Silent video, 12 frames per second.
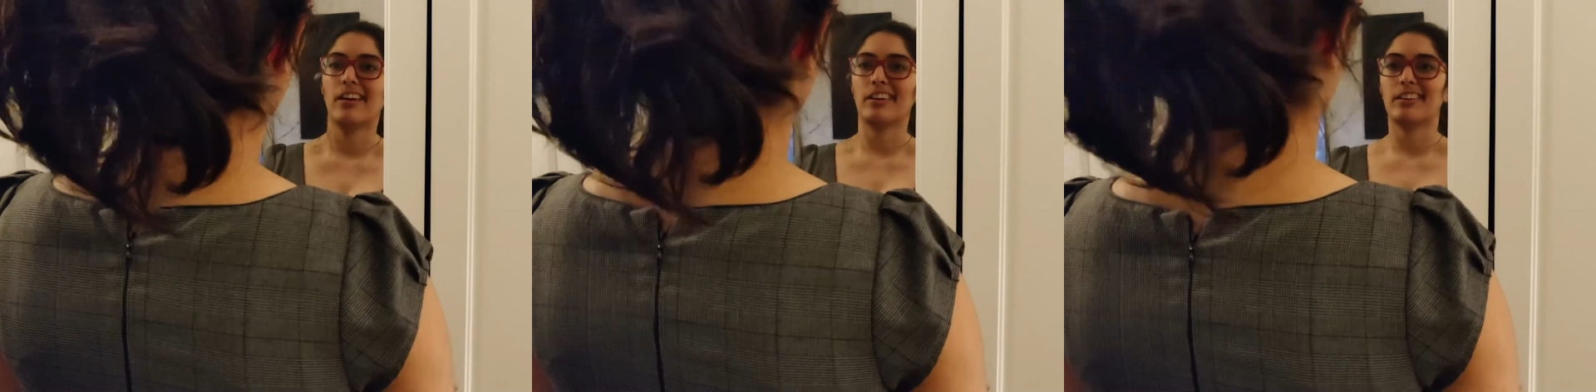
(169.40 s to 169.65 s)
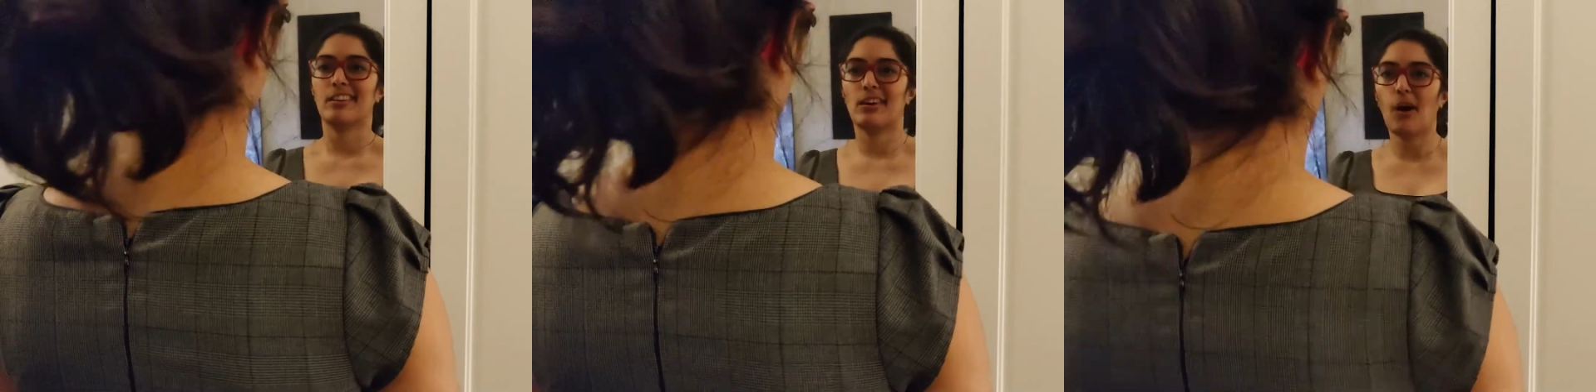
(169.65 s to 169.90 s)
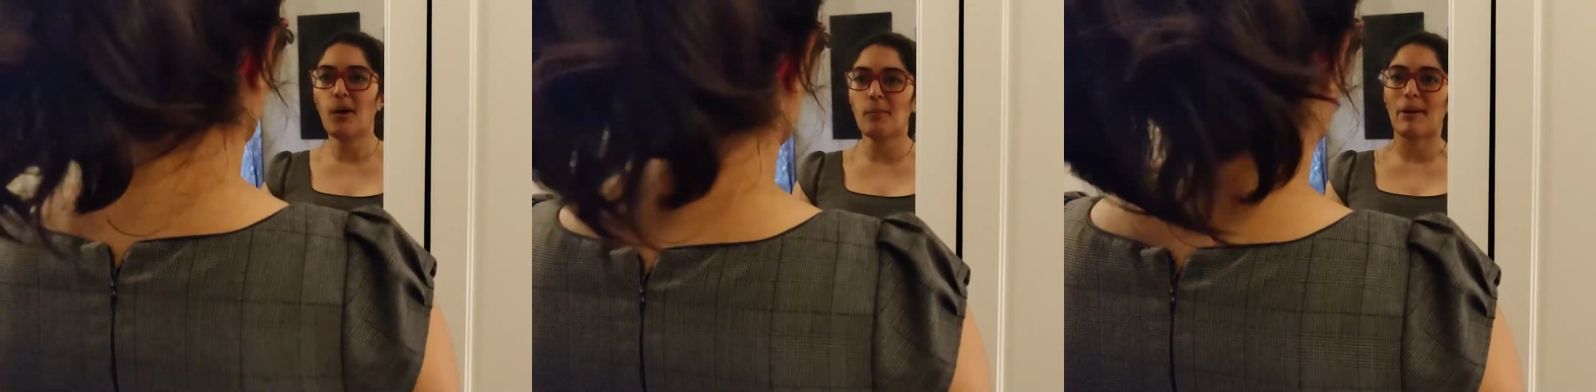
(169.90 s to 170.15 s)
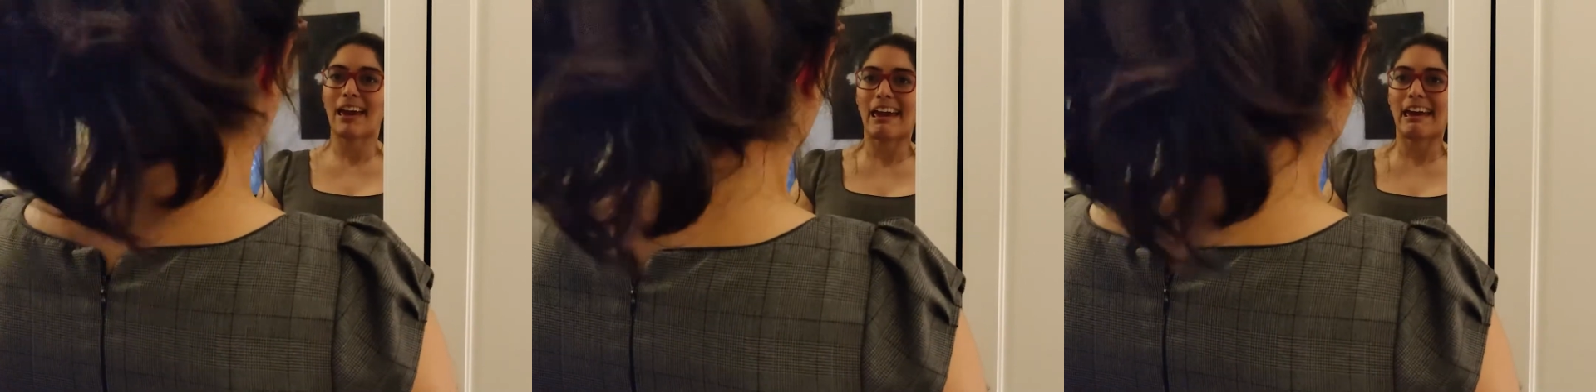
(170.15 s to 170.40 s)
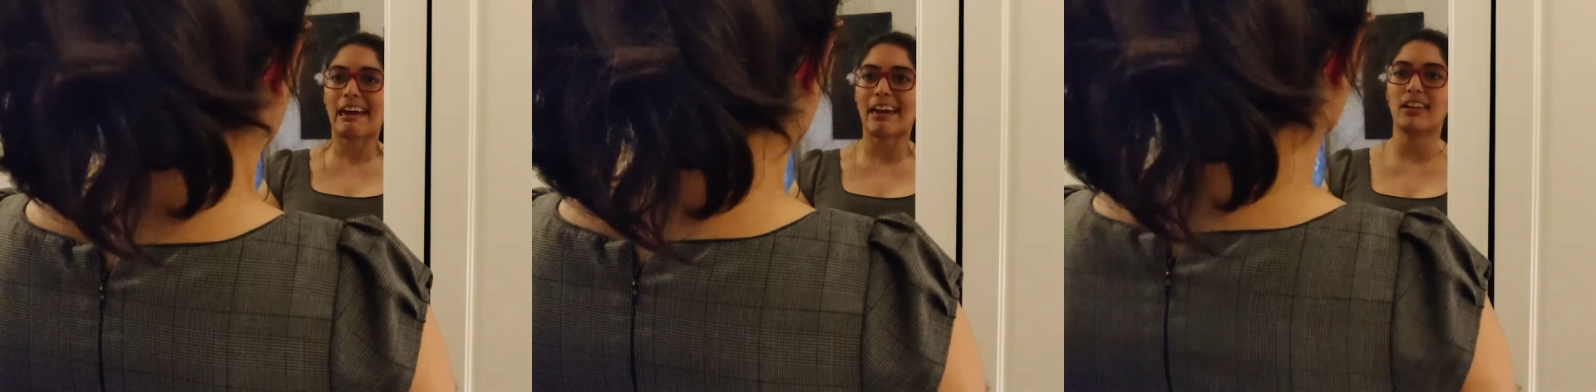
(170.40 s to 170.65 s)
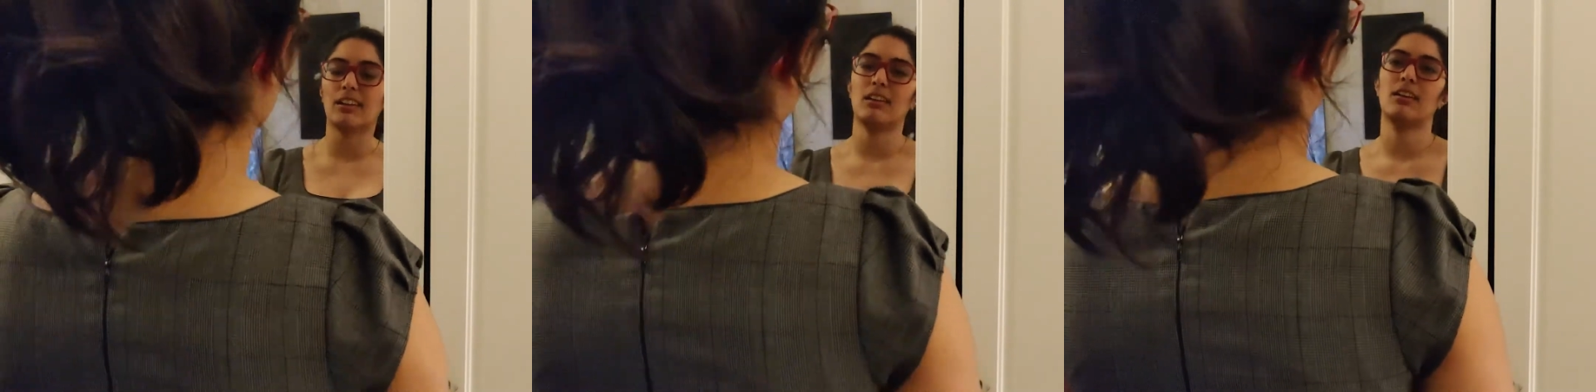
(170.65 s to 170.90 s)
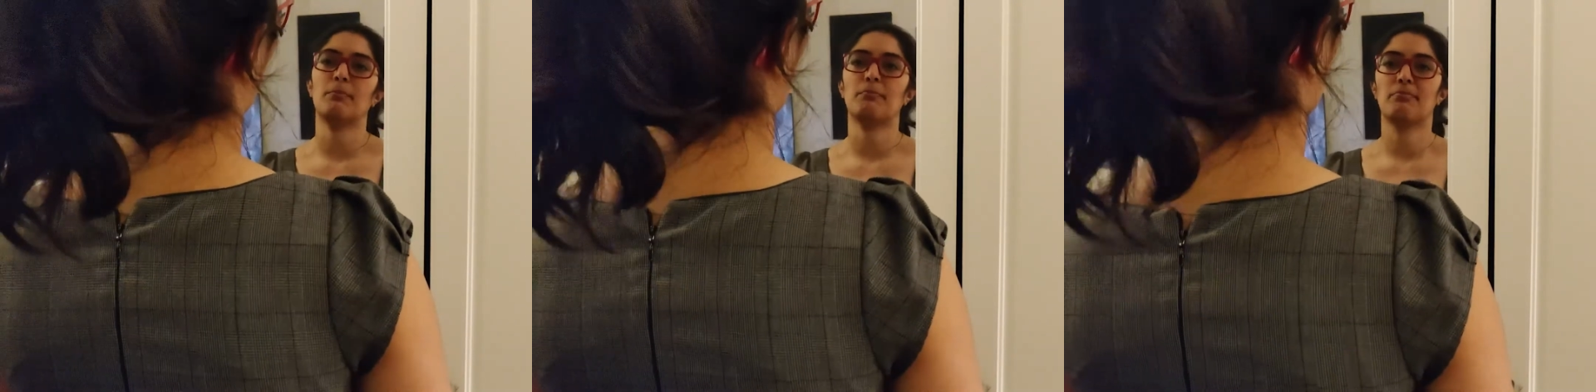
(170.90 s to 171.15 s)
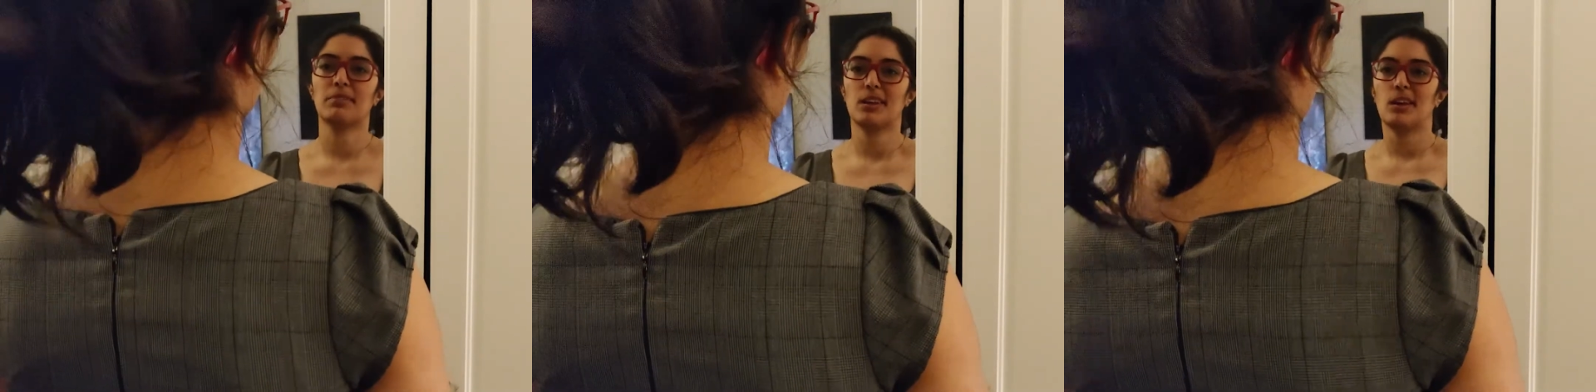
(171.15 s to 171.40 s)
Yo, man,
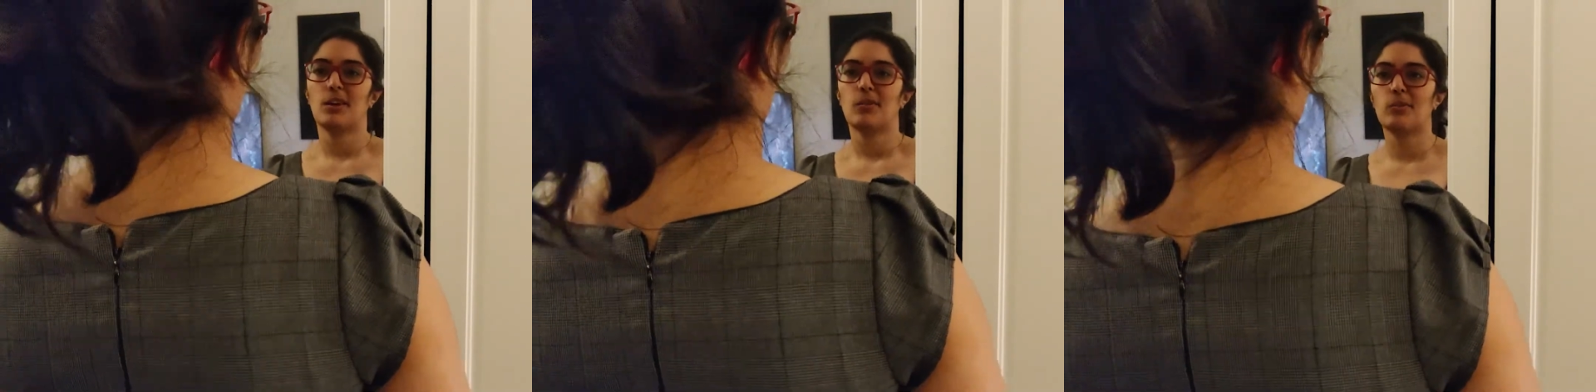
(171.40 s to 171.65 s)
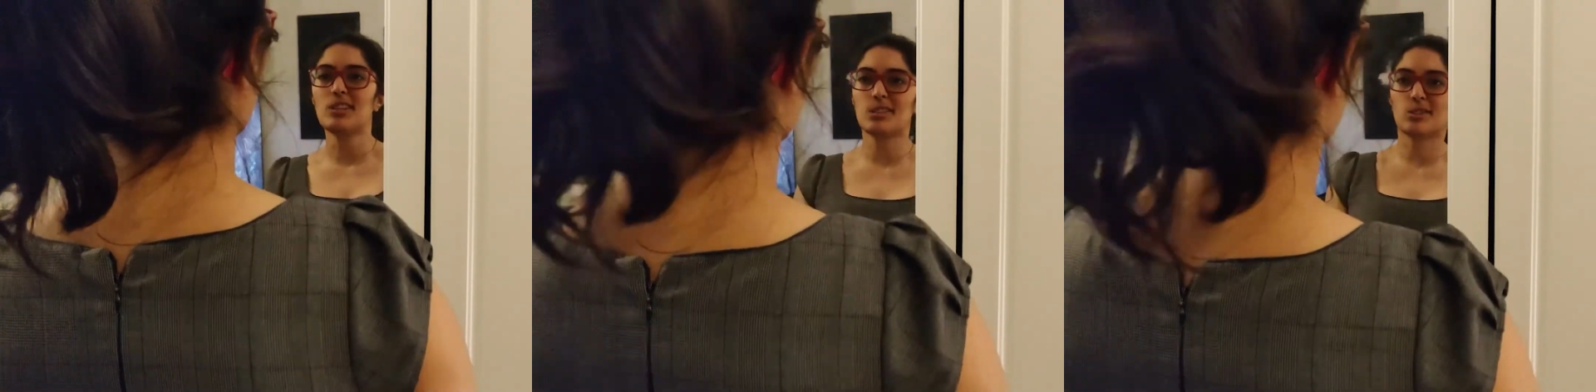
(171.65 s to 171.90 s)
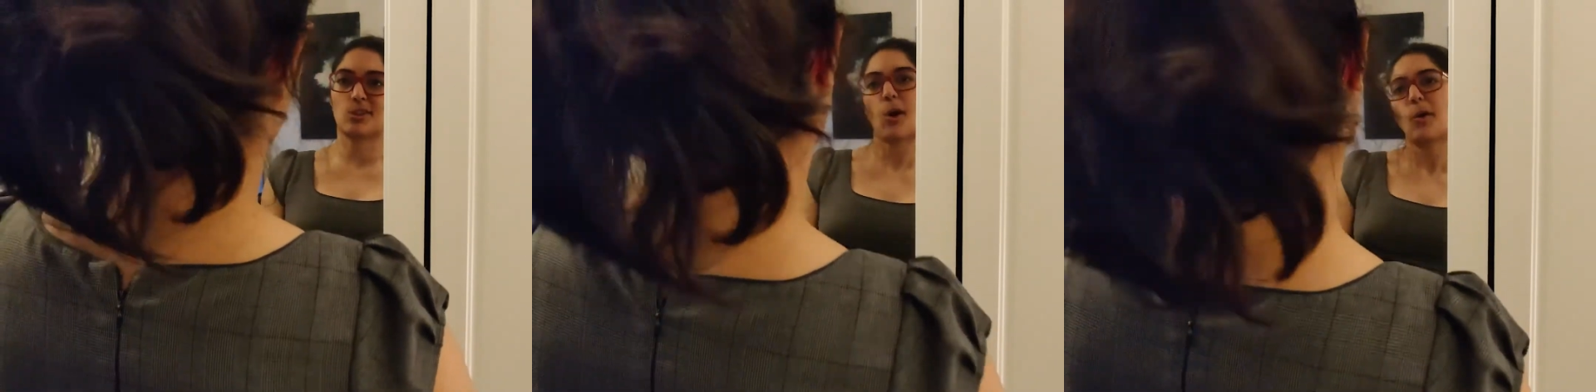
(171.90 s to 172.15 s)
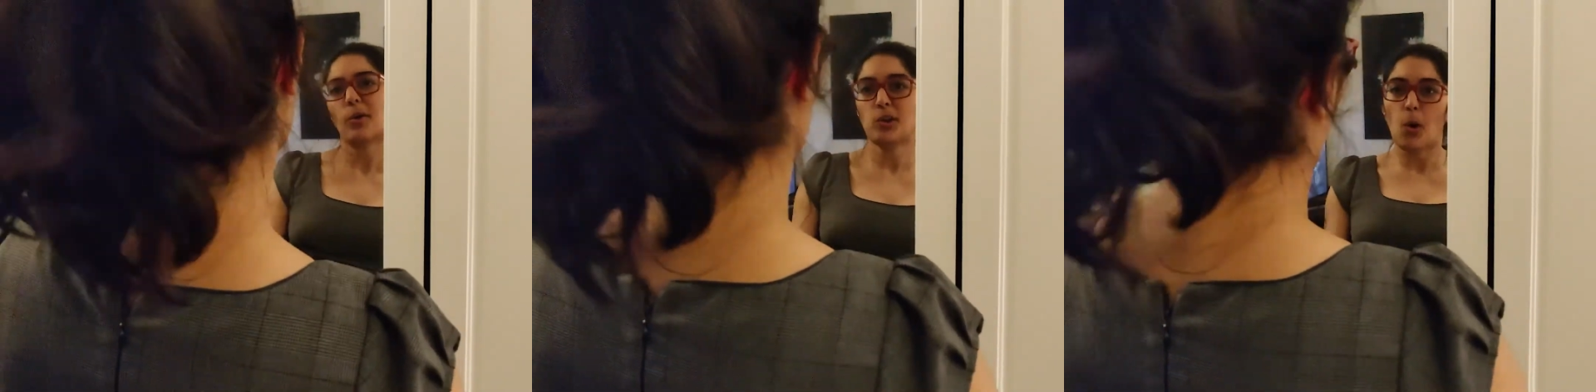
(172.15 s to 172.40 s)
what's going